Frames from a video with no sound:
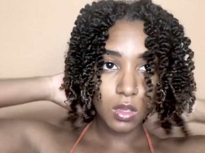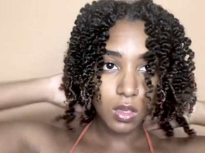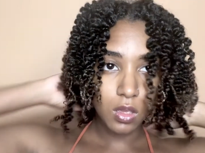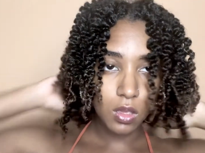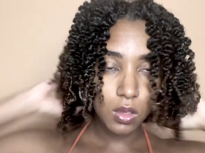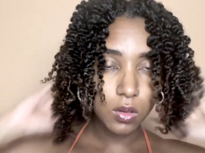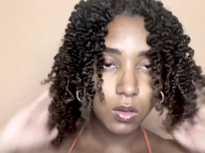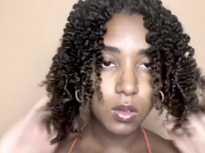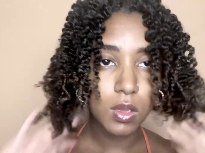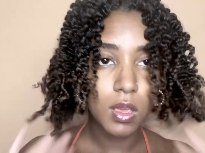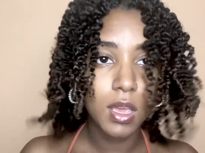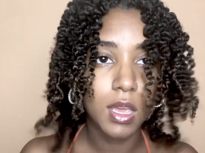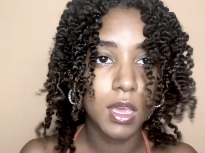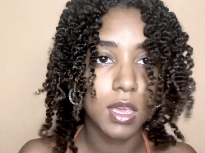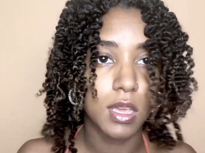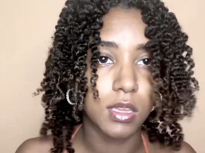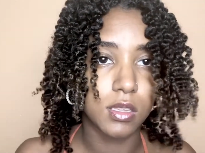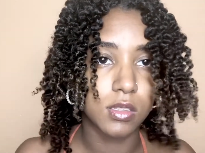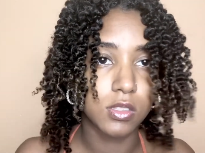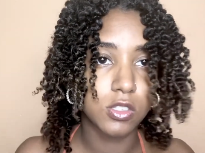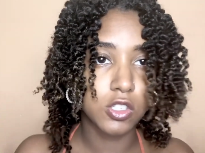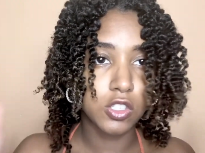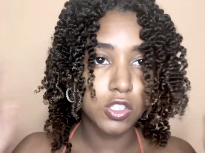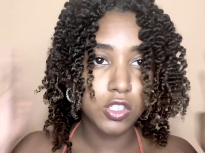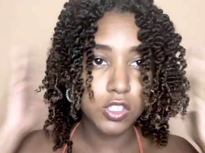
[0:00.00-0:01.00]

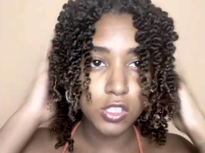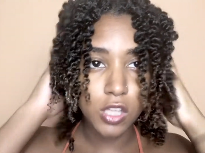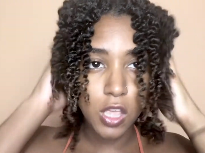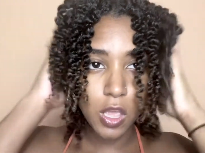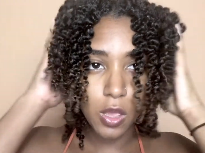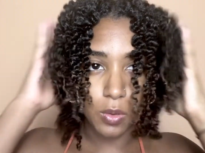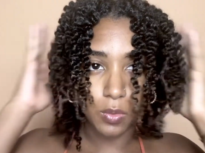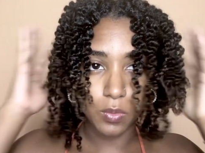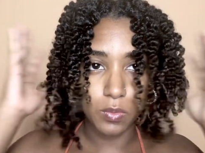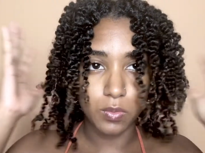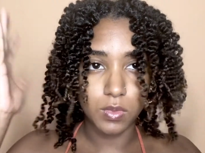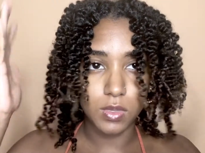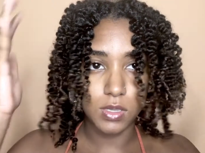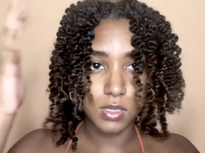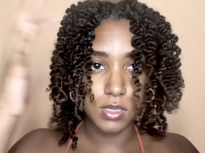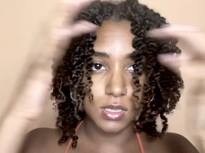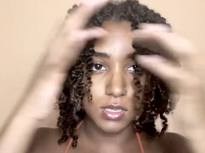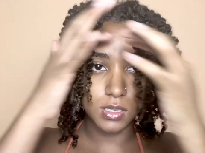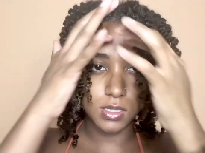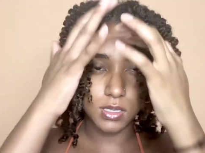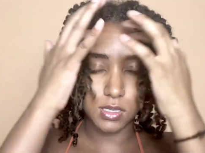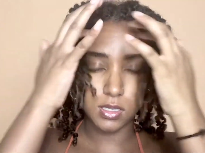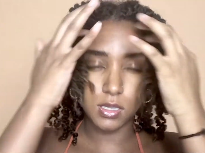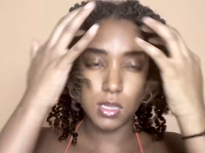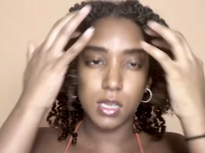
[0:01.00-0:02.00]
Okay, so this
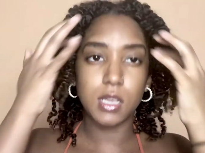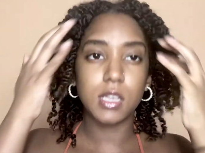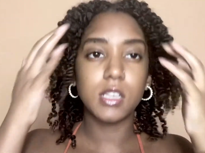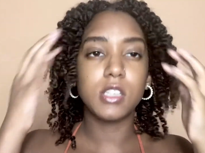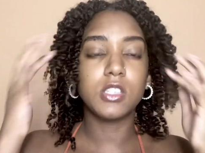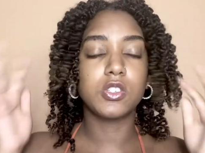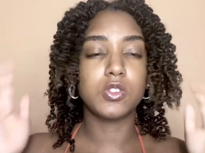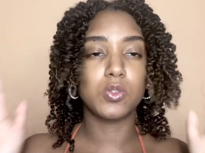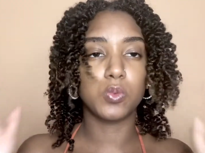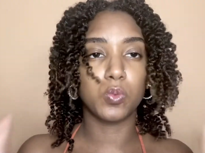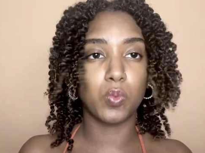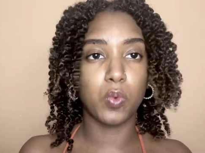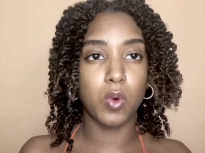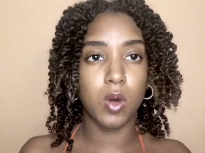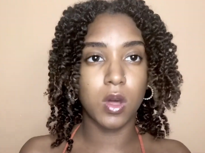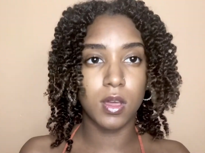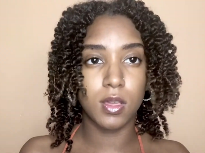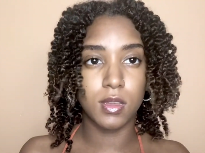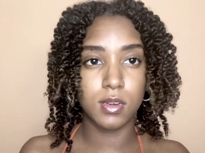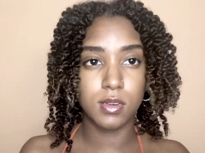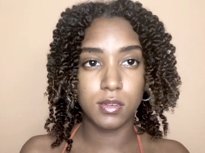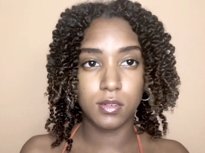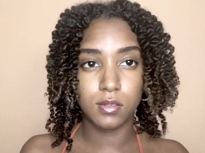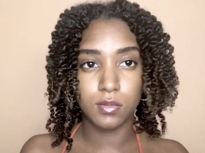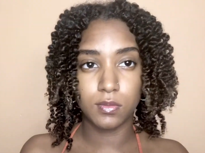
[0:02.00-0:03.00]
is stage
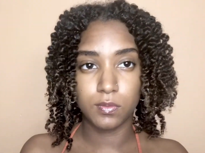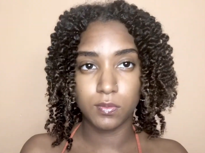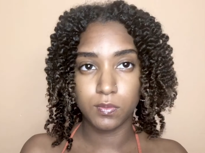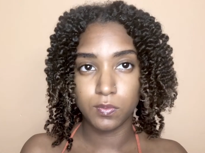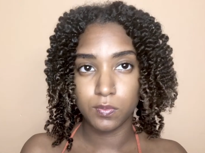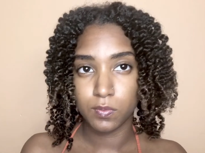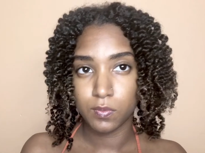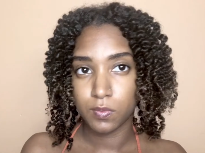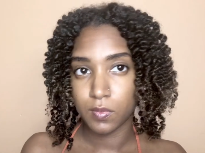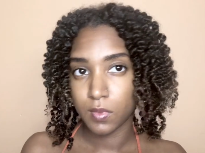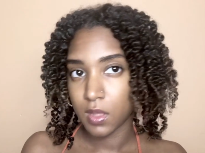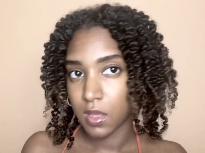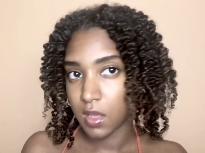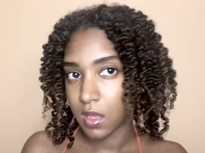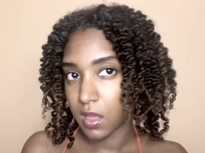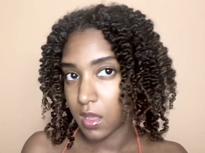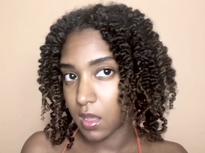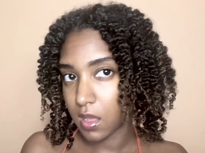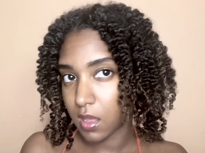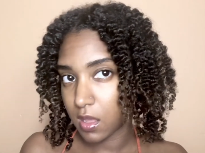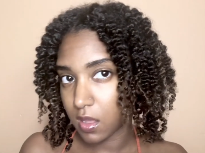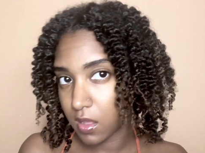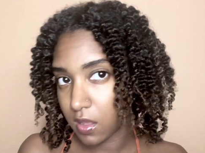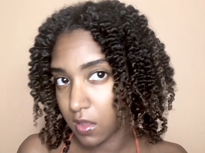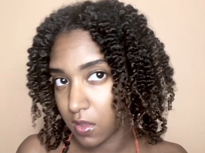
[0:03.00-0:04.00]
1
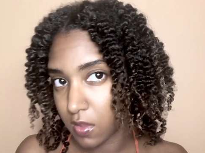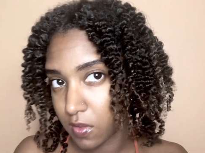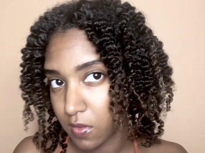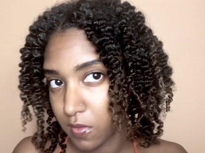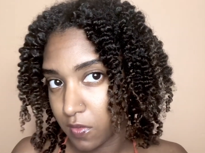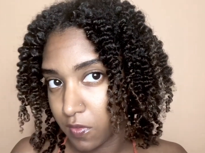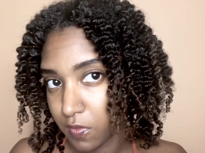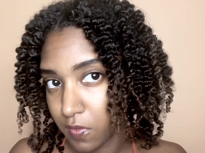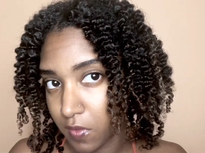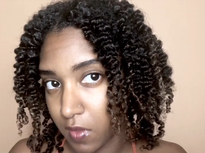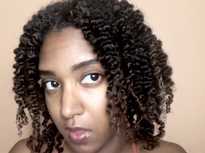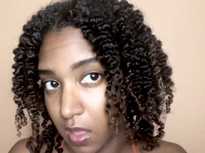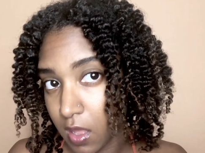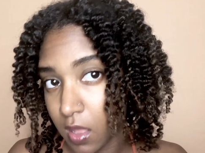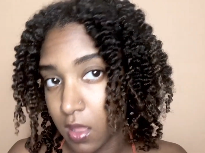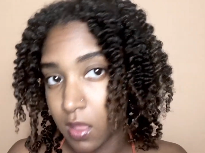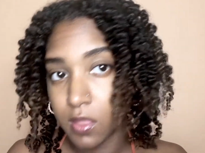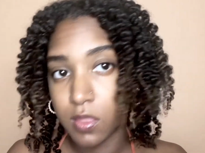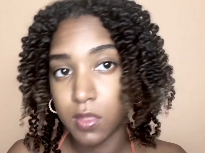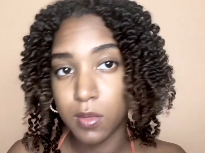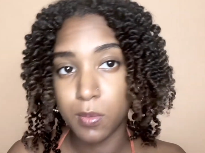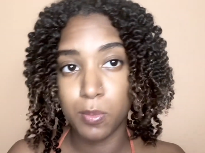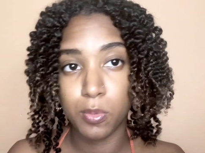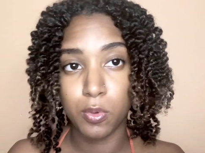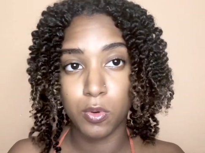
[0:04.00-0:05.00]
of
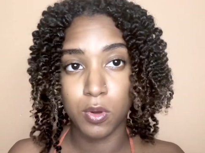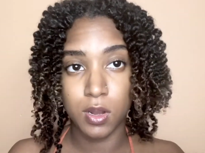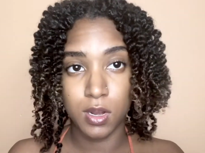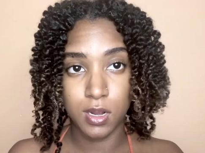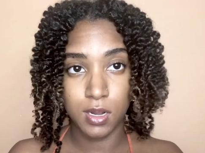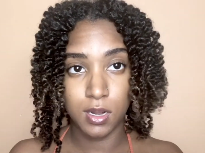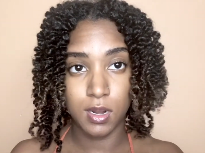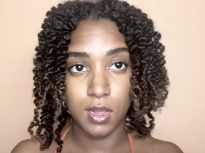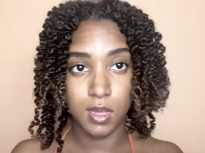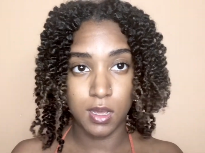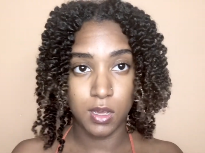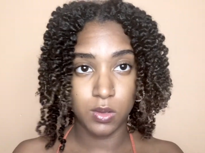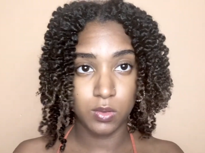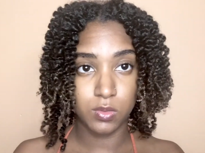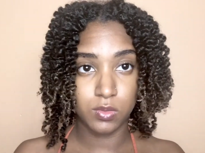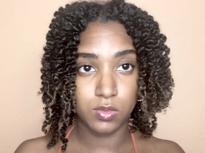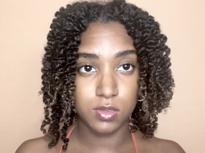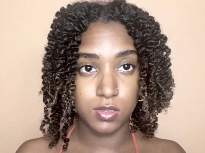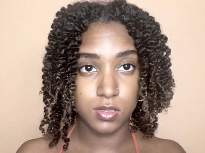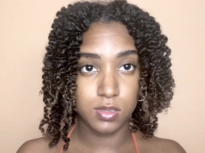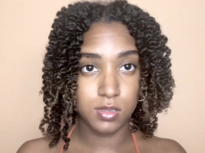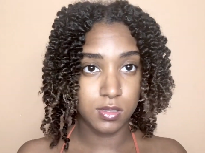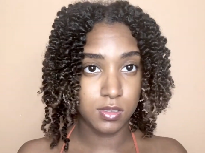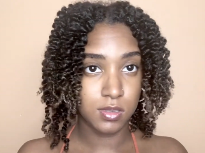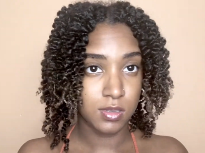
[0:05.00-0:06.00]
the braid
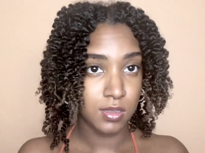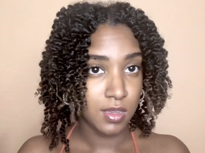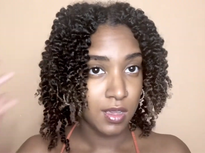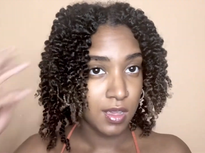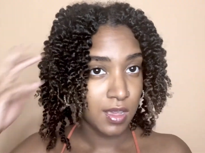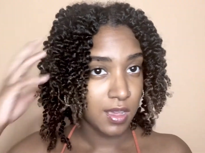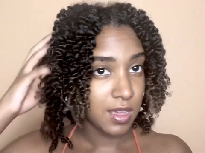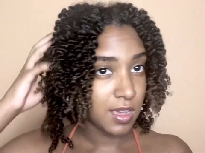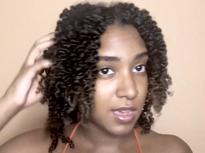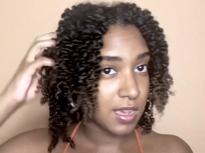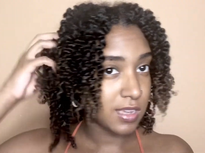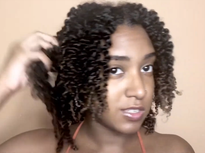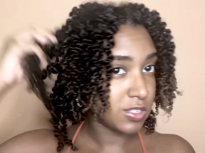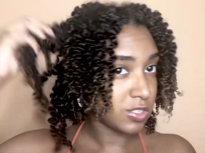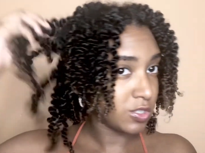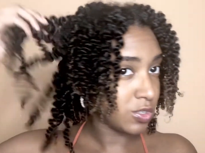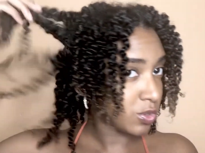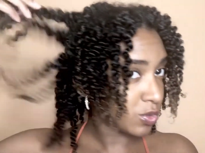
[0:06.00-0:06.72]
outs. As